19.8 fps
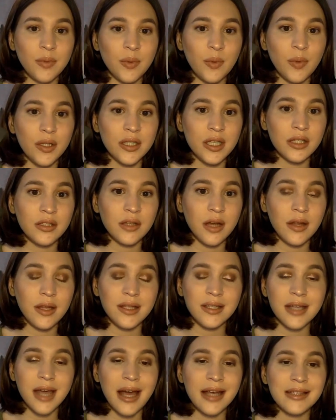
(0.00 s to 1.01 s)
but once I saw
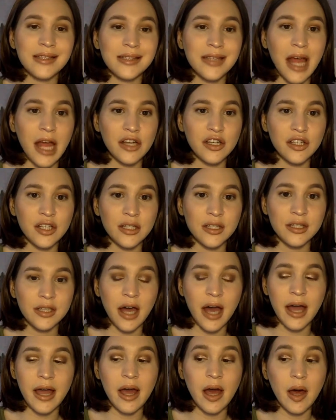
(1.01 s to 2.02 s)
this, I snatched this
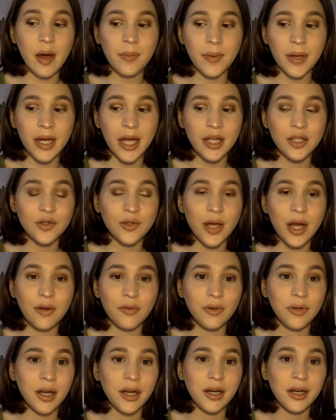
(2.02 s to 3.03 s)
guy up, and I do not
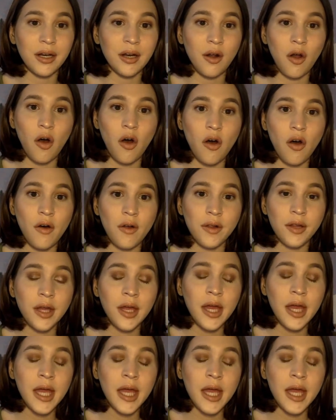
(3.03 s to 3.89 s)
regret it at all.